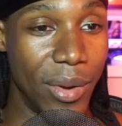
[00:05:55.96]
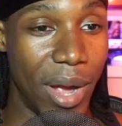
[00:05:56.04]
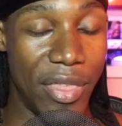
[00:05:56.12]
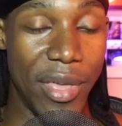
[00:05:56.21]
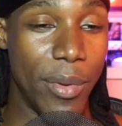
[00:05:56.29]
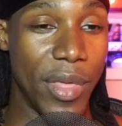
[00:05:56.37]
I
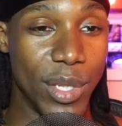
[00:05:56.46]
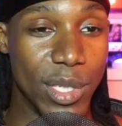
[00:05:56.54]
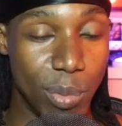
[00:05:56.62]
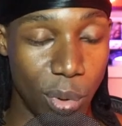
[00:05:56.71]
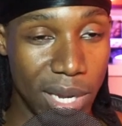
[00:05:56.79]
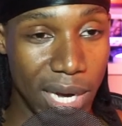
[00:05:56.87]
think without
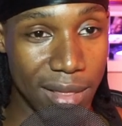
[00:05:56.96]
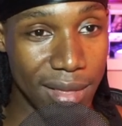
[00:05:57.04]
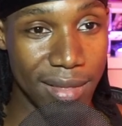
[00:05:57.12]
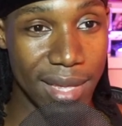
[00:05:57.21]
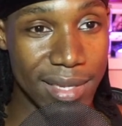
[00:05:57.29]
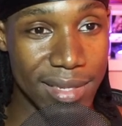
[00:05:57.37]
spoiling
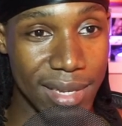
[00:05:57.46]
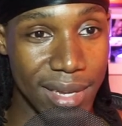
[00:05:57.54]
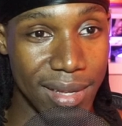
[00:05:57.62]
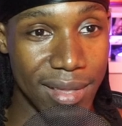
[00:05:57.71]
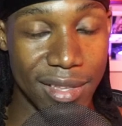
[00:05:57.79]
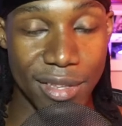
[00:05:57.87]
anything, that's
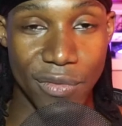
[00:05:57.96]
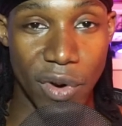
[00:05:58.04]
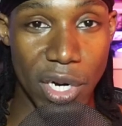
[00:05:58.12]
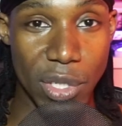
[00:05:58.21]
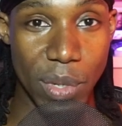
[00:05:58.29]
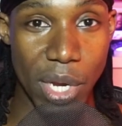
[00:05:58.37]
as
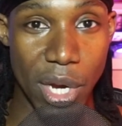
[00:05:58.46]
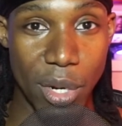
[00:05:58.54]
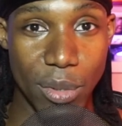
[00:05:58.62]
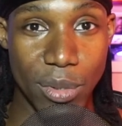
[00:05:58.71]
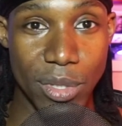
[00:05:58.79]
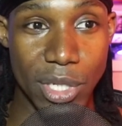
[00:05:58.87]
far as we
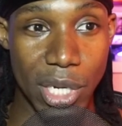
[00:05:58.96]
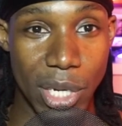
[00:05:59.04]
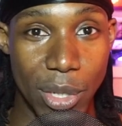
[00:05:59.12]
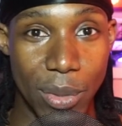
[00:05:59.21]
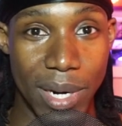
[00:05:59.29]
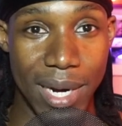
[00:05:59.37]
go.
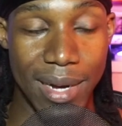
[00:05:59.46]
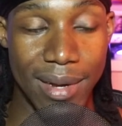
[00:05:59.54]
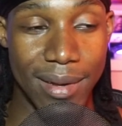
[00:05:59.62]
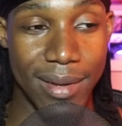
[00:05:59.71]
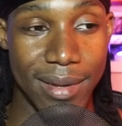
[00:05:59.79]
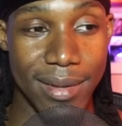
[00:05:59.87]
So
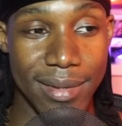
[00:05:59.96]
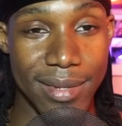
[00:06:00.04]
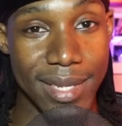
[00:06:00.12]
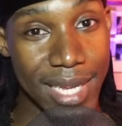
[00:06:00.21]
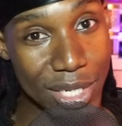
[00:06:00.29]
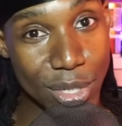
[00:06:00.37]

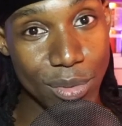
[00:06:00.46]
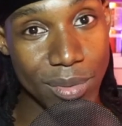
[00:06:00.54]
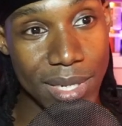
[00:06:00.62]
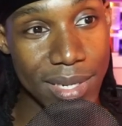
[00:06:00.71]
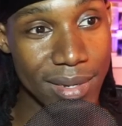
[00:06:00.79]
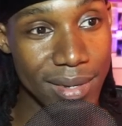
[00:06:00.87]
stay
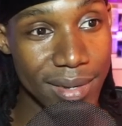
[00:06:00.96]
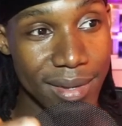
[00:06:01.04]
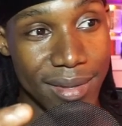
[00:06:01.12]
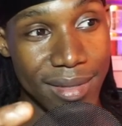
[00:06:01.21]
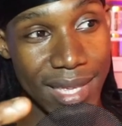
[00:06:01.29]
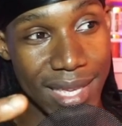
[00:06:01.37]
tuned.
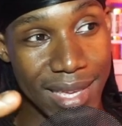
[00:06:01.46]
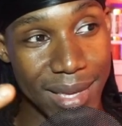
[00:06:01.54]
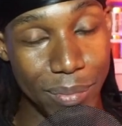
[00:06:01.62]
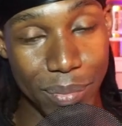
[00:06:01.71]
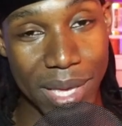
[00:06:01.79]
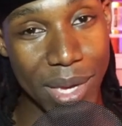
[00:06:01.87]
The
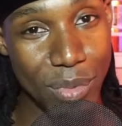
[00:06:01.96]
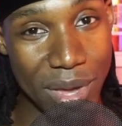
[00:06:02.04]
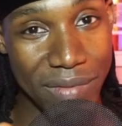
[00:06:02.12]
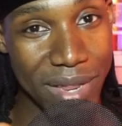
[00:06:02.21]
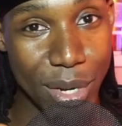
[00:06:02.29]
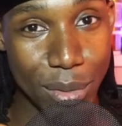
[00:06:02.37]
peak
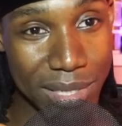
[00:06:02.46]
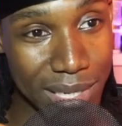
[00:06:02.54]
week video is